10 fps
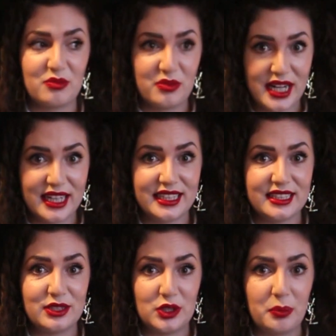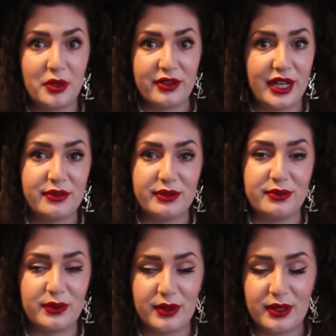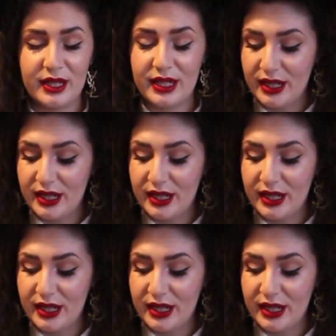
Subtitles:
really super grateful for,